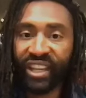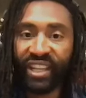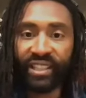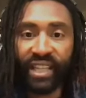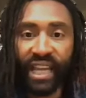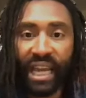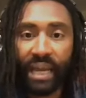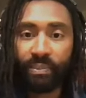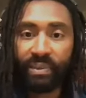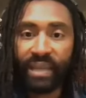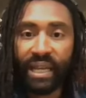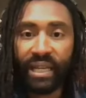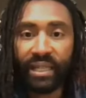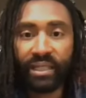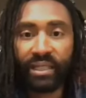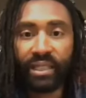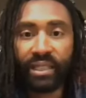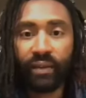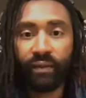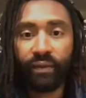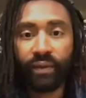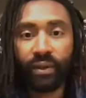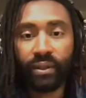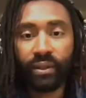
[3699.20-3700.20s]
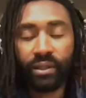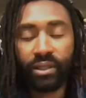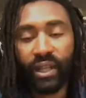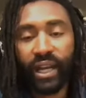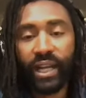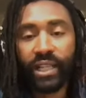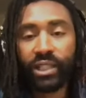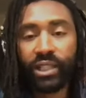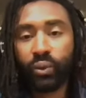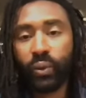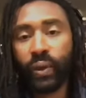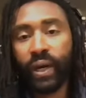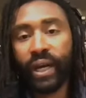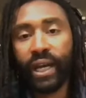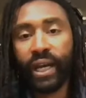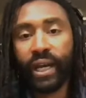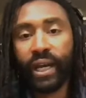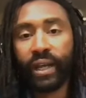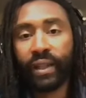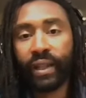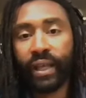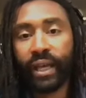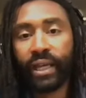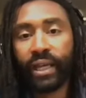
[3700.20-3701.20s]
mm-hmm. type that stuff in. So that's why
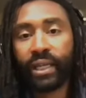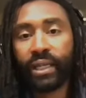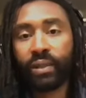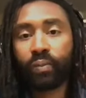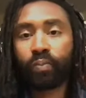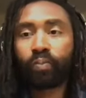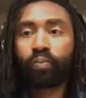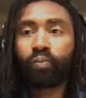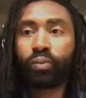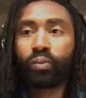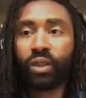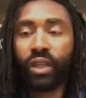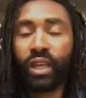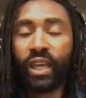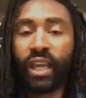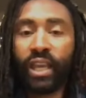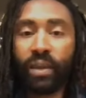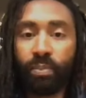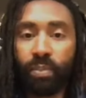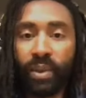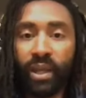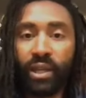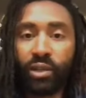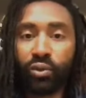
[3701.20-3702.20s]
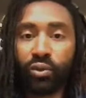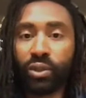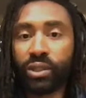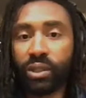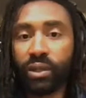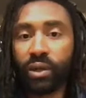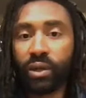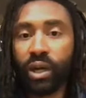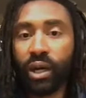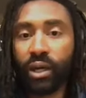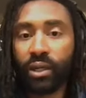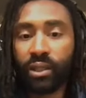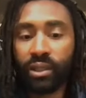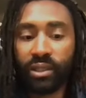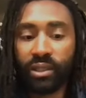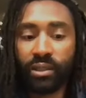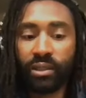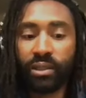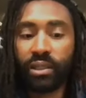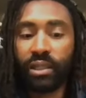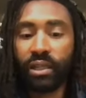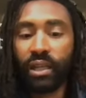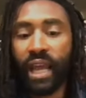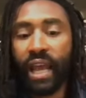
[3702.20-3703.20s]
I like hit Pinterest so hard,
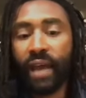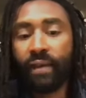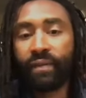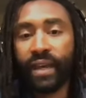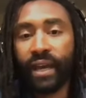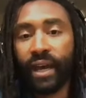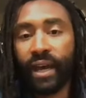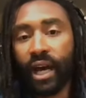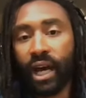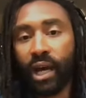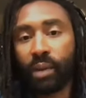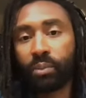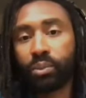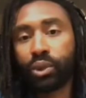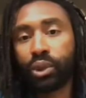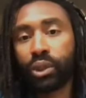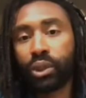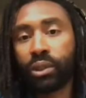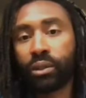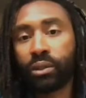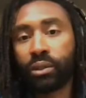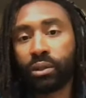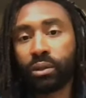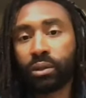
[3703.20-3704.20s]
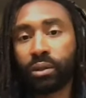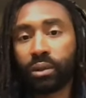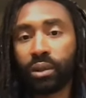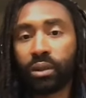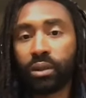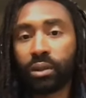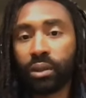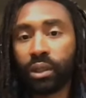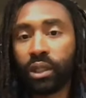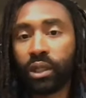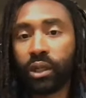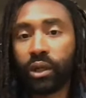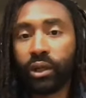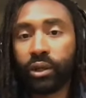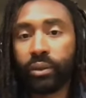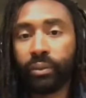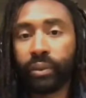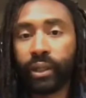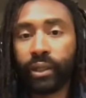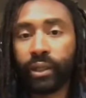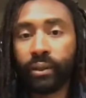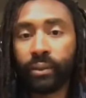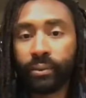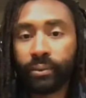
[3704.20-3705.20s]
to have that option. You know what I mean?